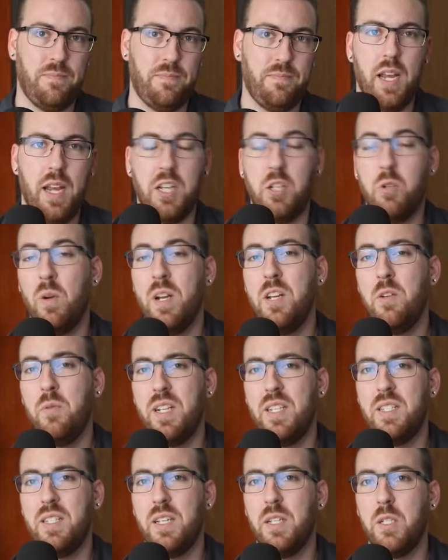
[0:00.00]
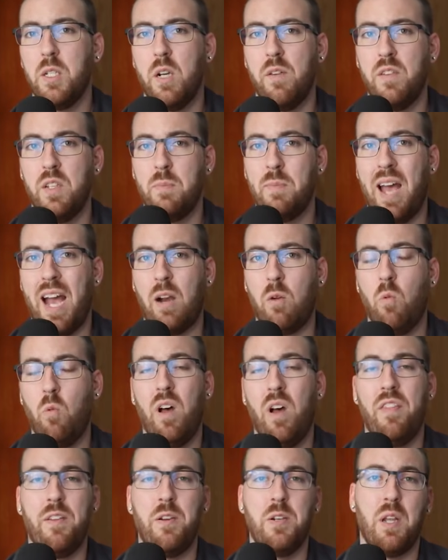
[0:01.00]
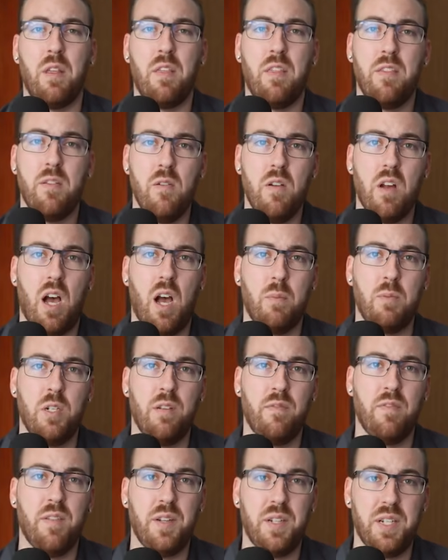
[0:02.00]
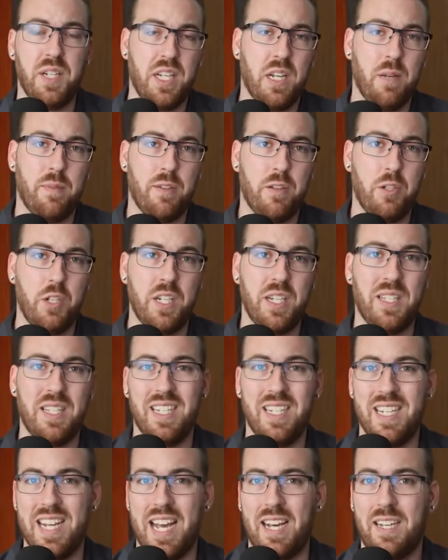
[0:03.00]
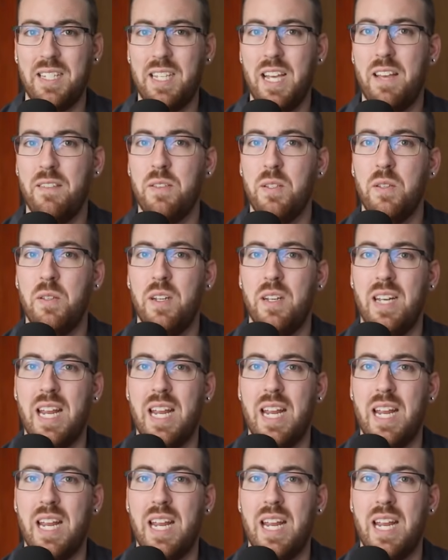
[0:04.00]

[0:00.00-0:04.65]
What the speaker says: In 2026 Service Pack 1, there's a third option for DWGs and DXFs